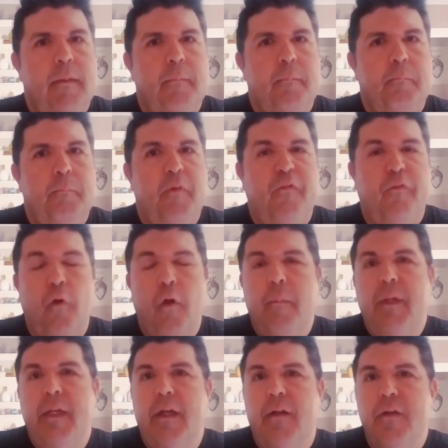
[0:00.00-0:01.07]
before
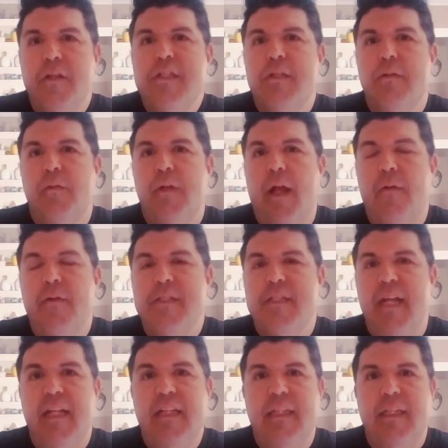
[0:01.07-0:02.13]
being a Christian, when I was
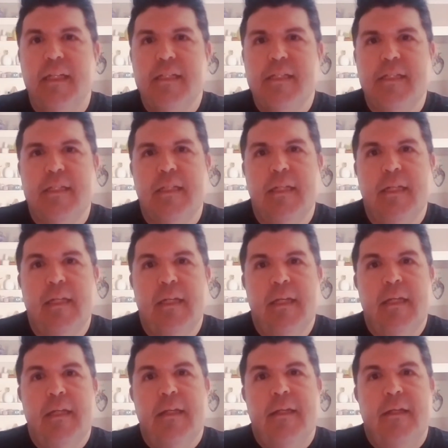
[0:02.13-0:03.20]
an atheist,
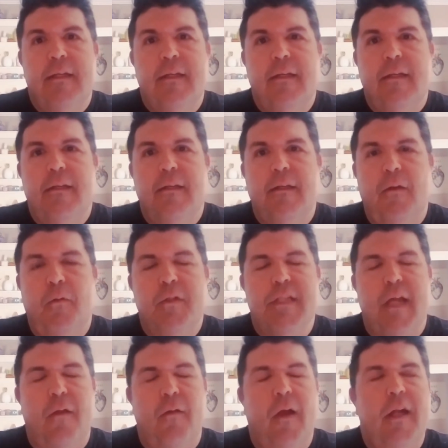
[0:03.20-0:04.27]
what's
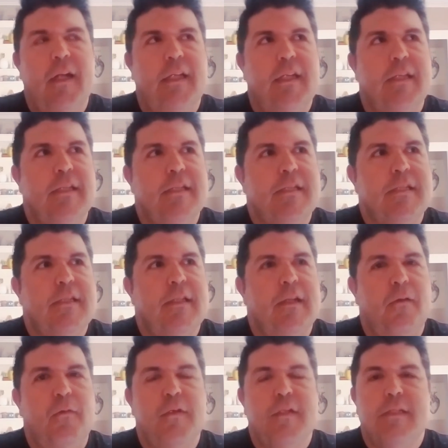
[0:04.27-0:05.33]
ironic is
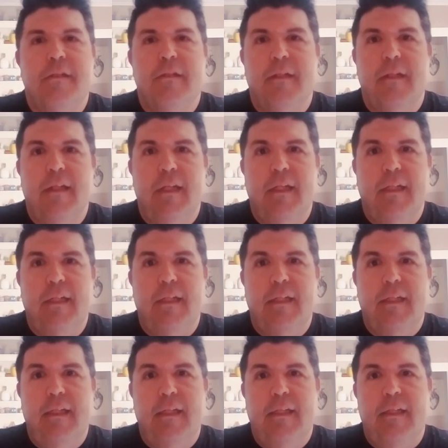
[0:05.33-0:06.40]
there was
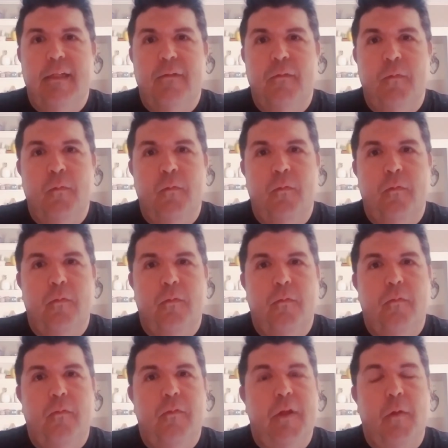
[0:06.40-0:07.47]

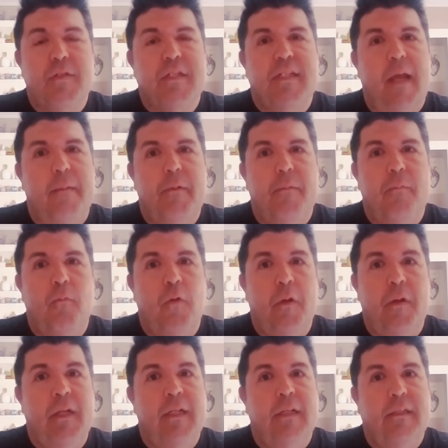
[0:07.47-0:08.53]
a time
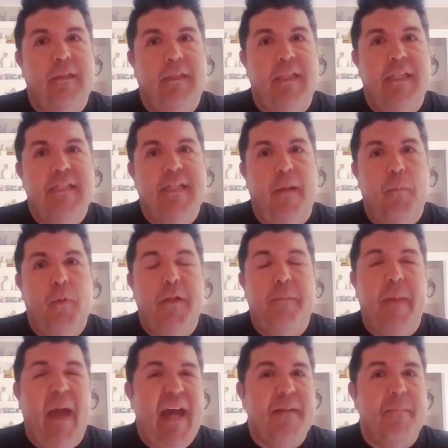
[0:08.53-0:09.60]
when things got pretty
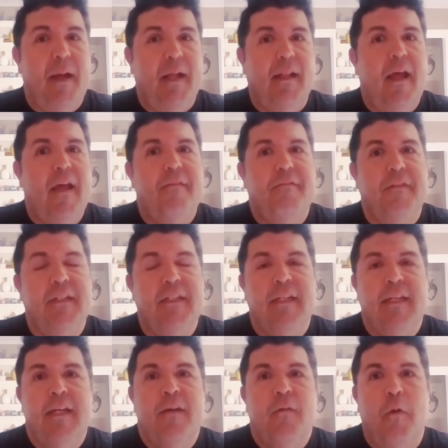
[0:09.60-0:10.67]
bad in my life, and
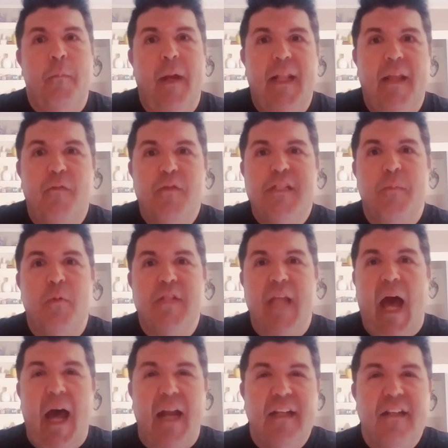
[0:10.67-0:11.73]
when my life was the most
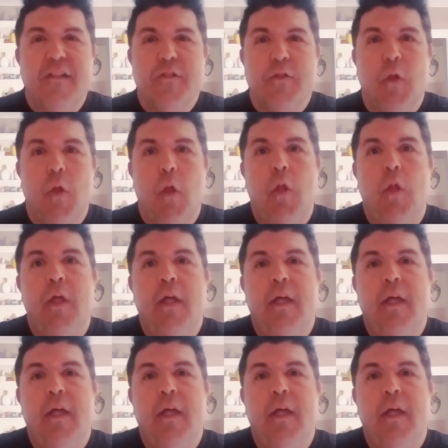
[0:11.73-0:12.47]
out of control,